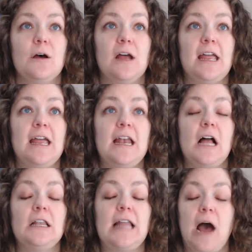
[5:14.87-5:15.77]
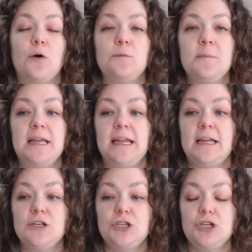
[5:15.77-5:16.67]
it allowed me
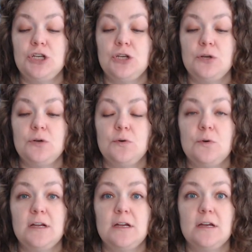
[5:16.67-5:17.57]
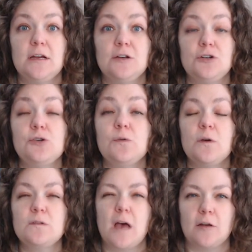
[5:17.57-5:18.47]
to do
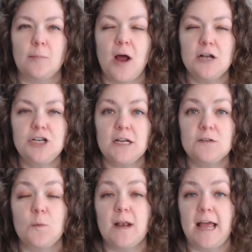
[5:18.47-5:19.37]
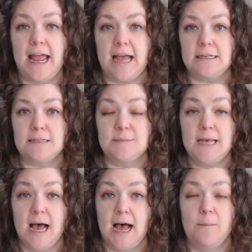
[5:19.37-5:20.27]
those other projects when I had some
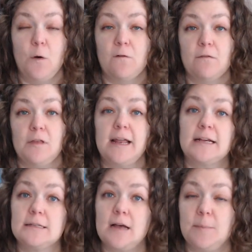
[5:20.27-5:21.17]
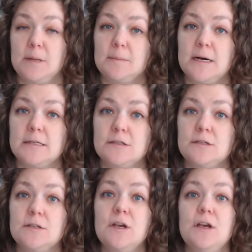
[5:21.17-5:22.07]
time over the next couple of
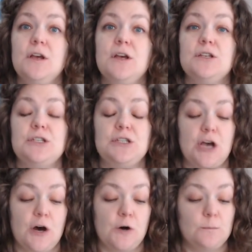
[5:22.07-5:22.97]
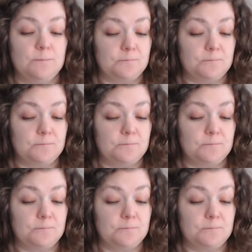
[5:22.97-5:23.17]
months. So